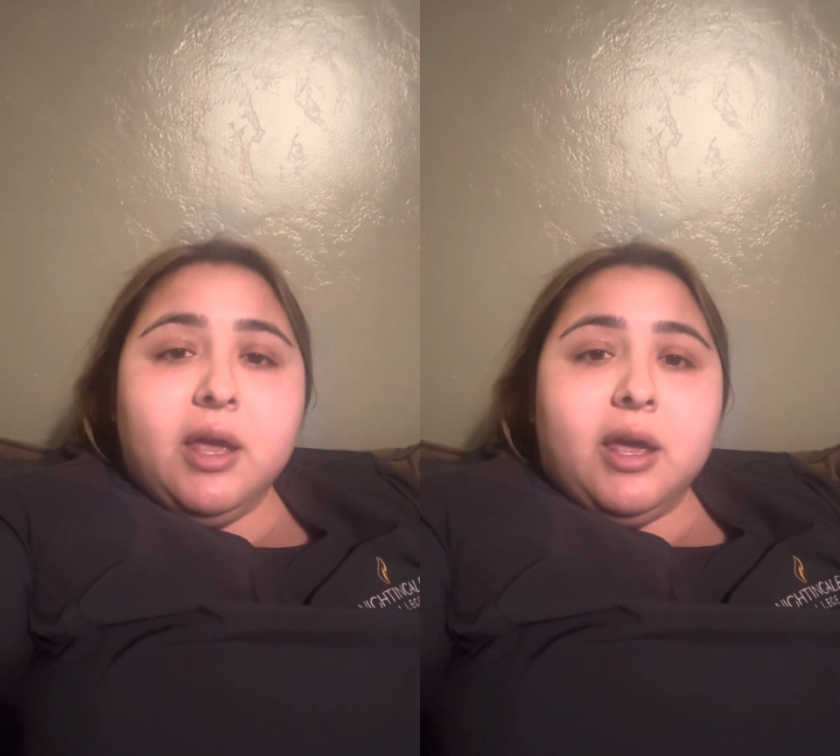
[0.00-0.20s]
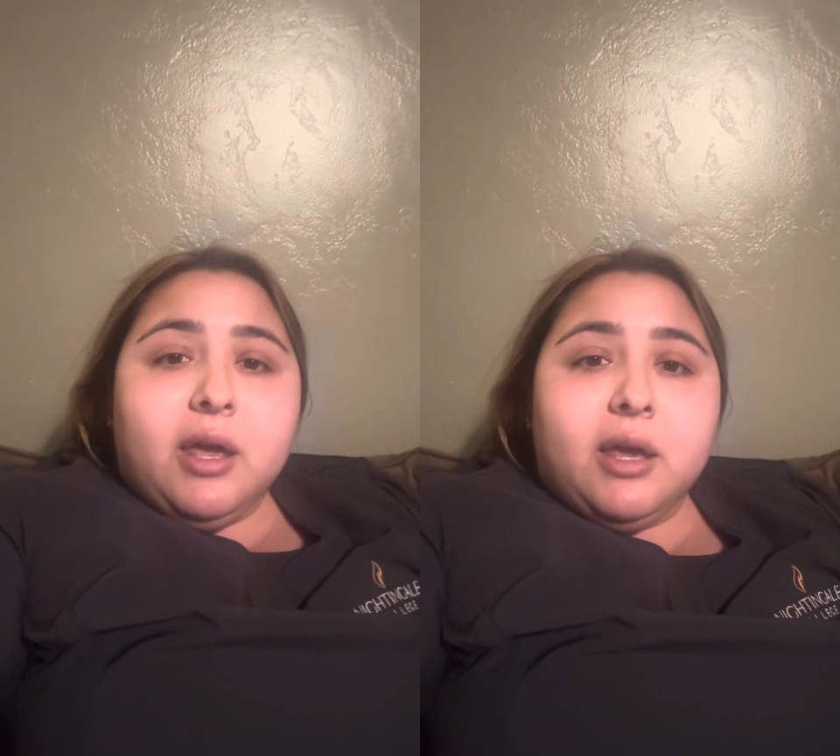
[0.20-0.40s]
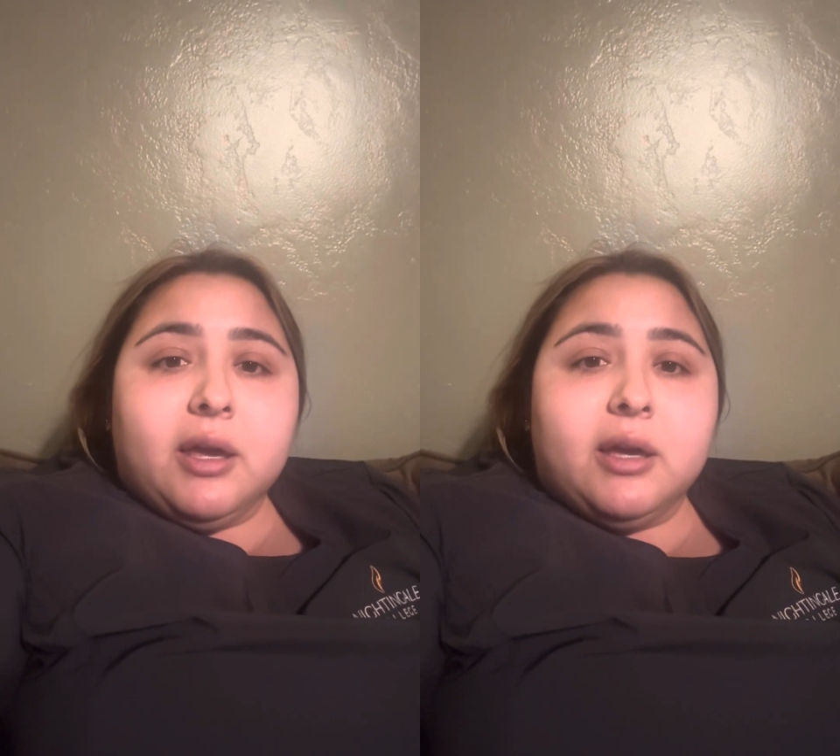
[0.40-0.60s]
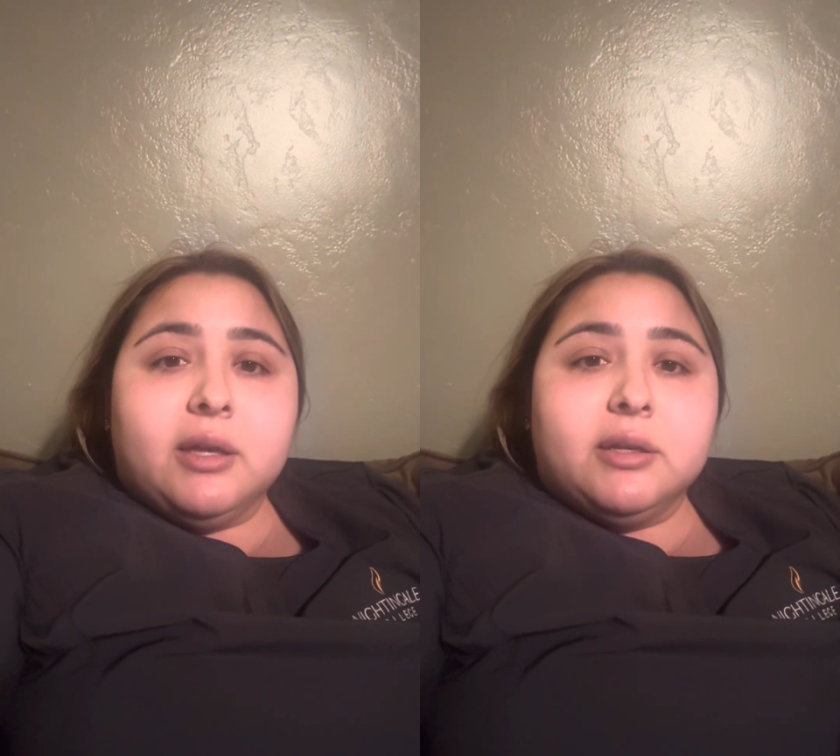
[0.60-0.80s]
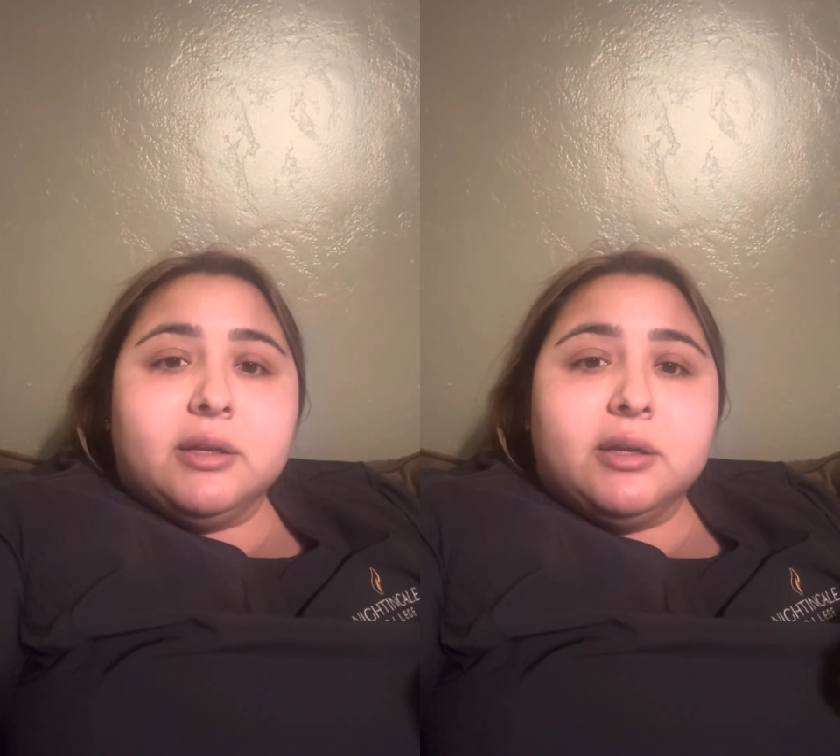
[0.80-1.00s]

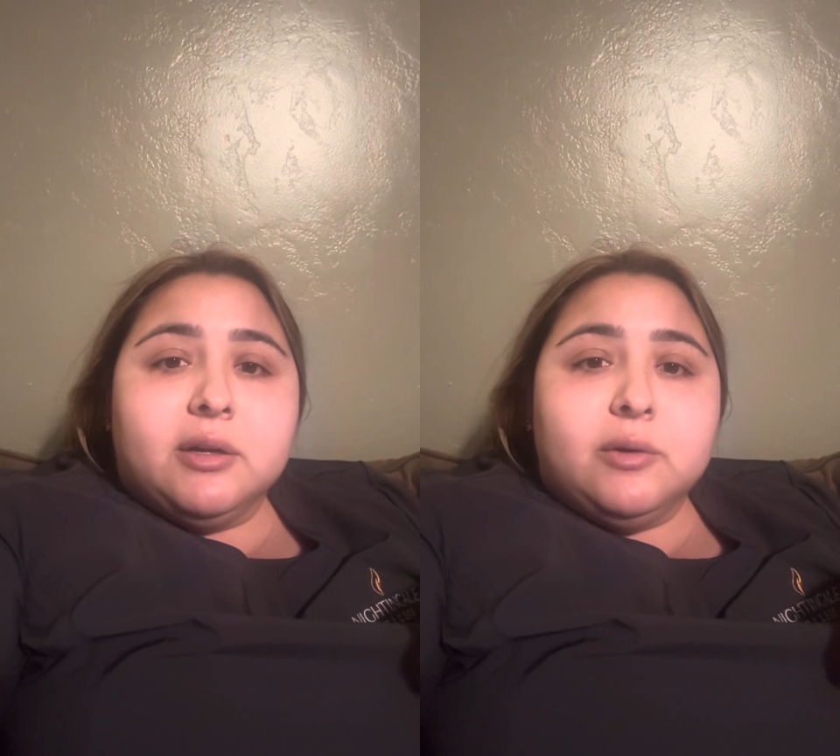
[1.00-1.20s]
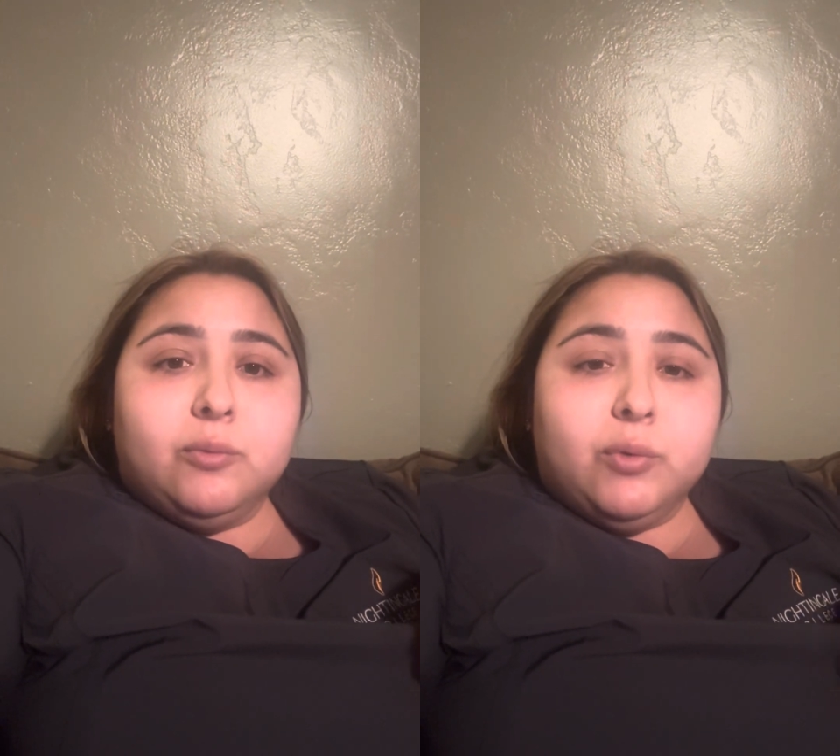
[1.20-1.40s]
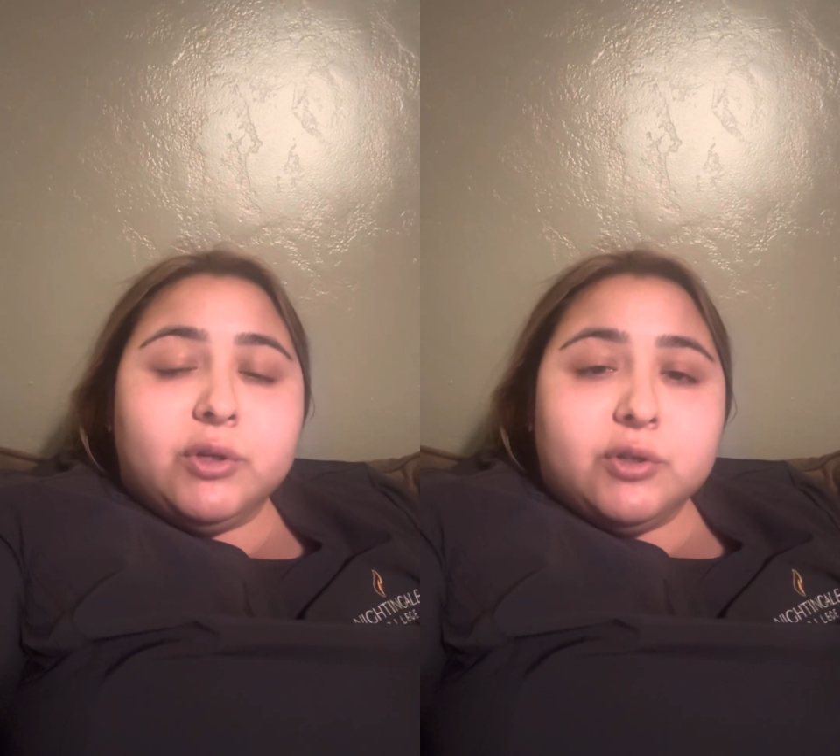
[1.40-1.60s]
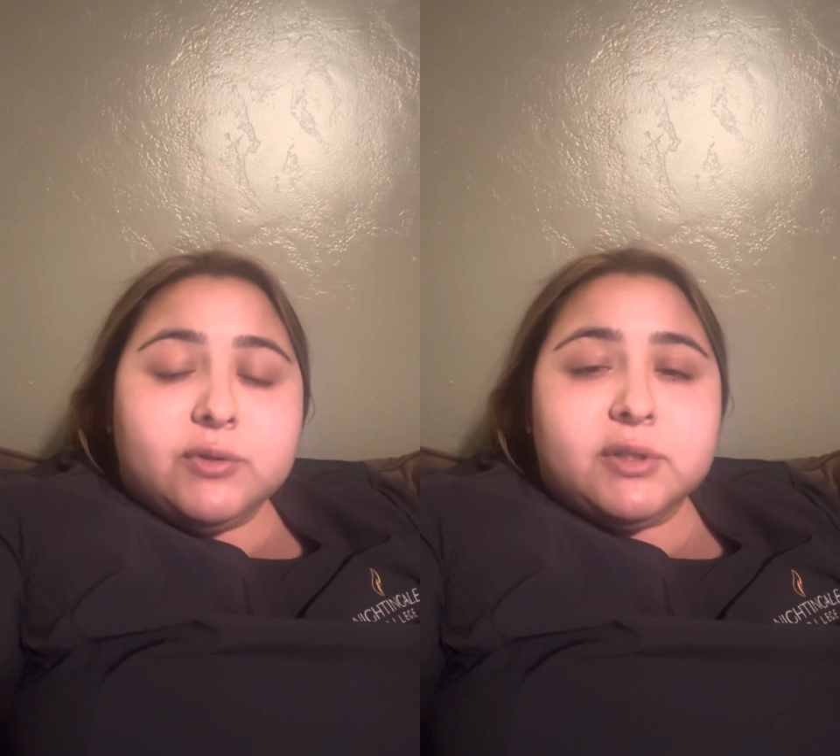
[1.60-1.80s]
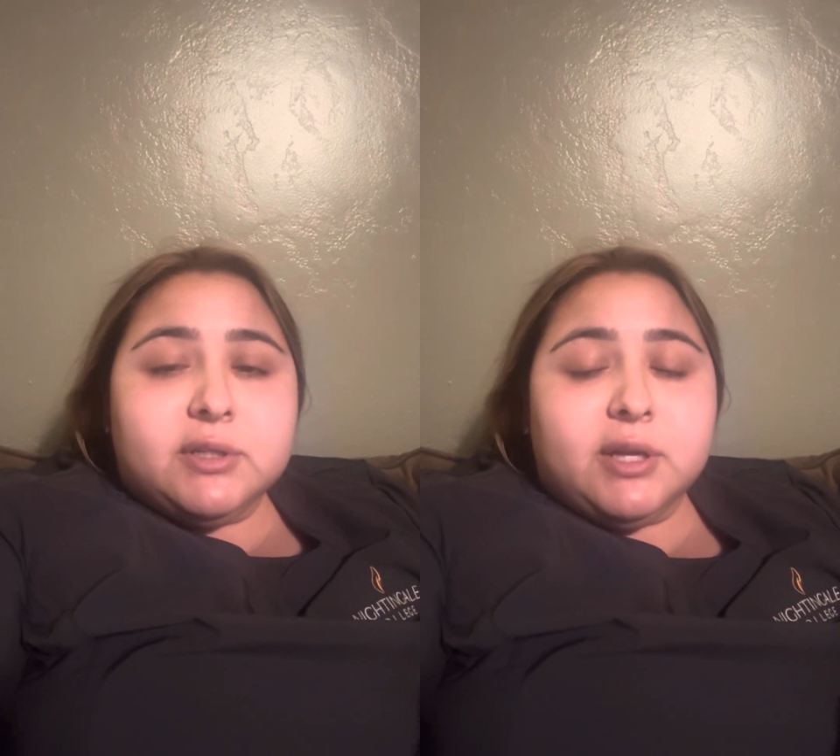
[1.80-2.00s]
and reduce the